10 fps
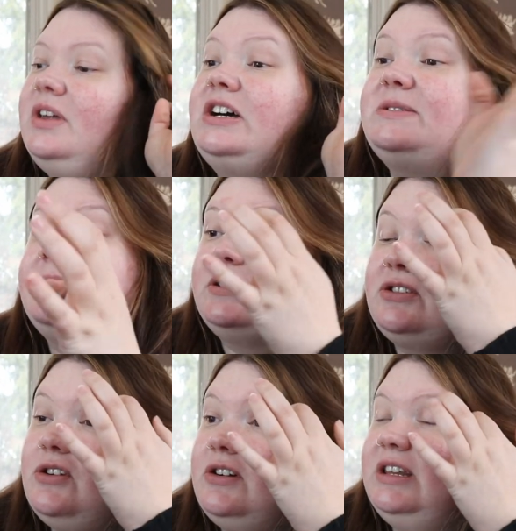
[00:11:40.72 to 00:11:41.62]
Husband
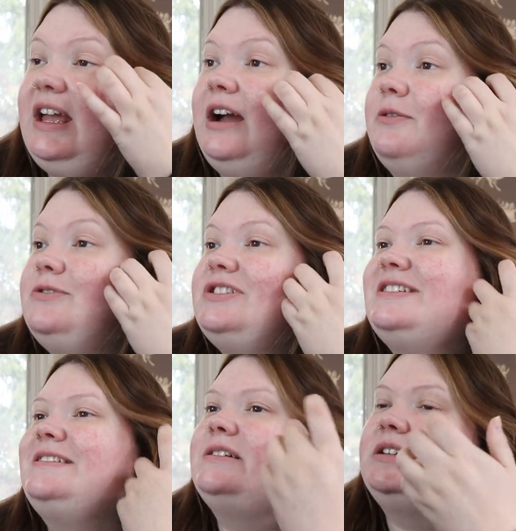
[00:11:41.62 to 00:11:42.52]
is currently
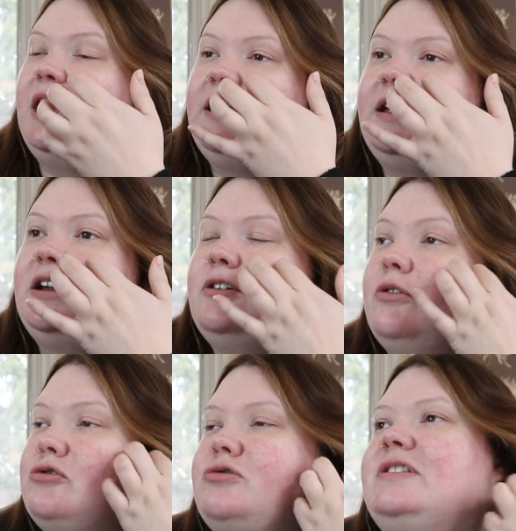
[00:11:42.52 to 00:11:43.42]
out getting
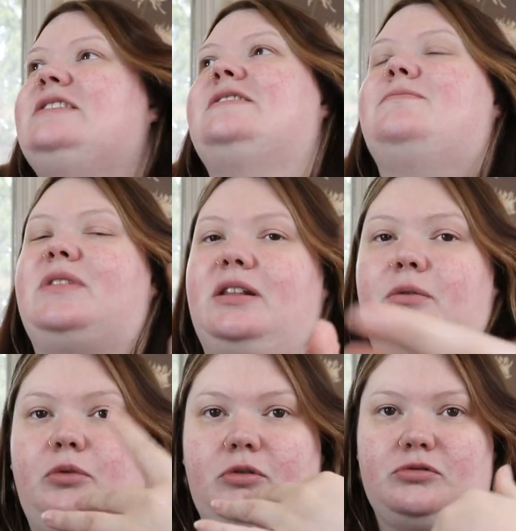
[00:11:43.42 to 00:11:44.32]
groceries, the
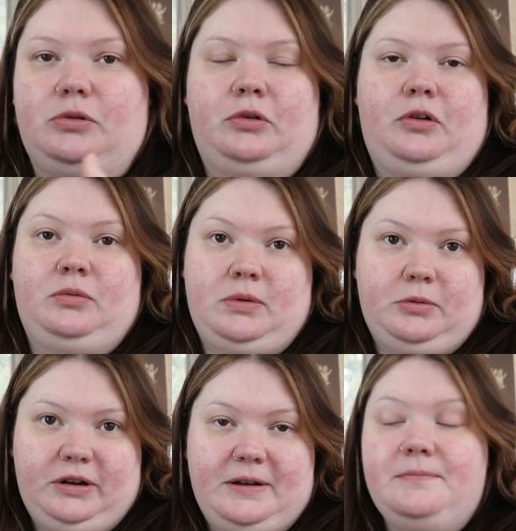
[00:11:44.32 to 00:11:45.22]
grocery order we
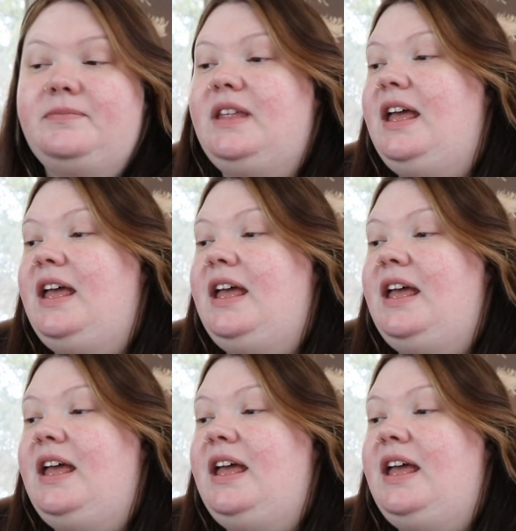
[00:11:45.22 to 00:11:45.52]
put in,